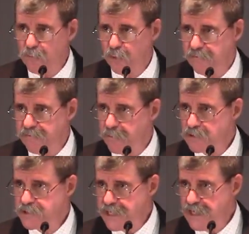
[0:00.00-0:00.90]
one of the
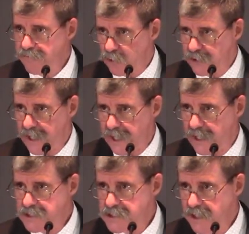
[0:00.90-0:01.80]
most evil
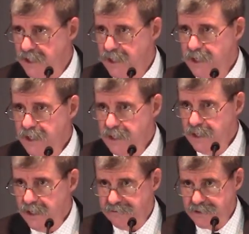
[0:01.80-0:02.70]
kings
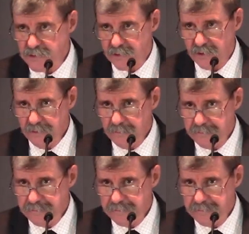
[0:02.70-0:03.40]
of Israel.